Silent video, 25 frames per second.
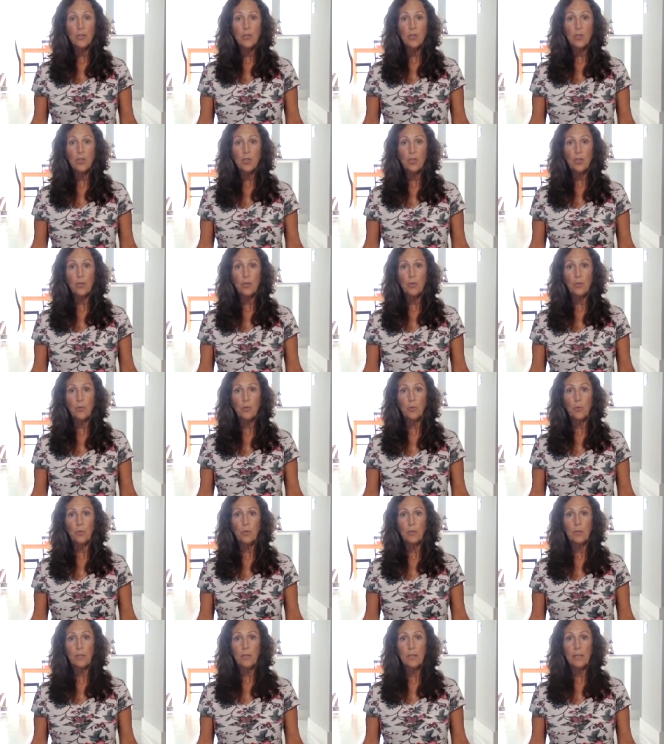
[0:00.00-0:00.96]

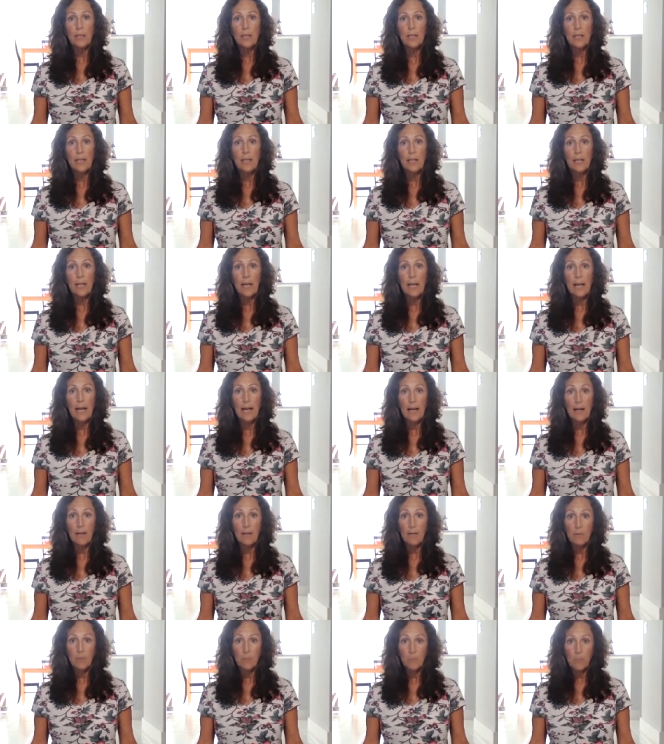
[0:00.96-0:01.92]
to
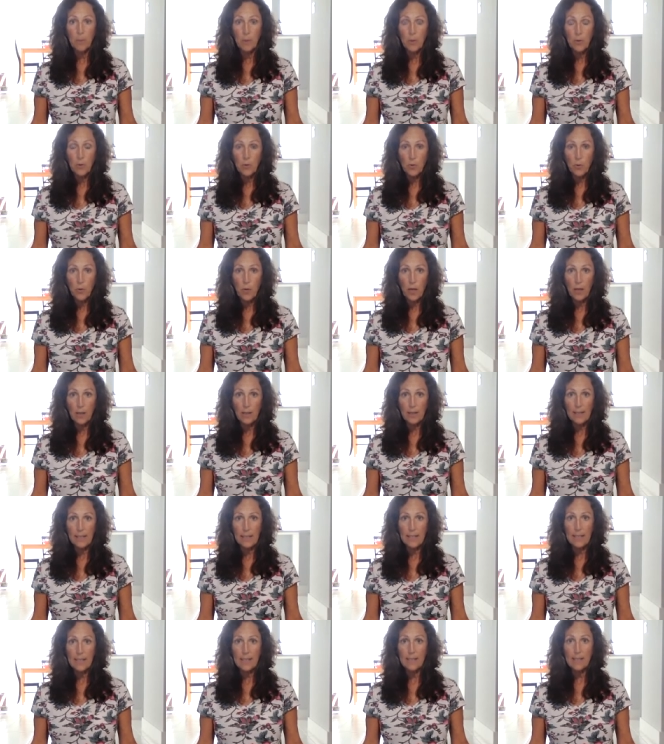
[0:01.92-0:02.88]
have both
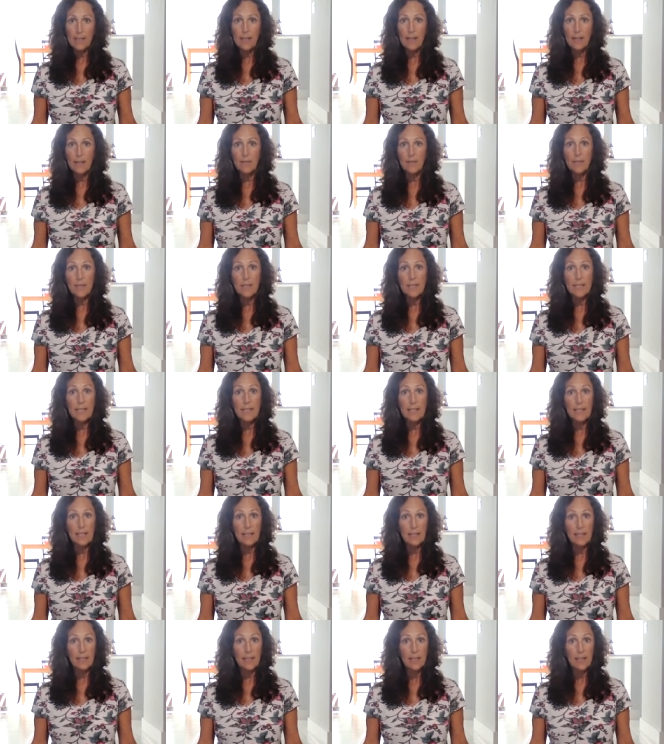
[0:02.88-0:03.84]
qualities of
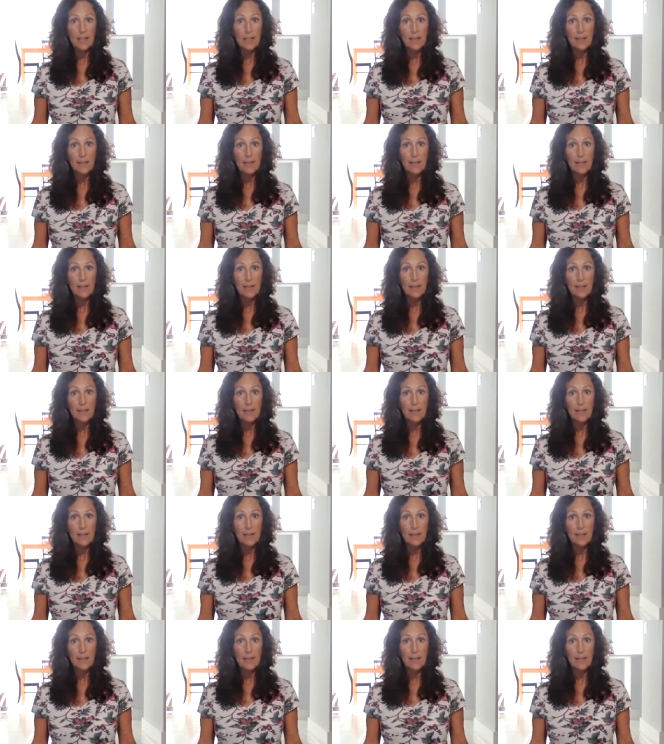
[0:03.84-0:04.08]
Sthira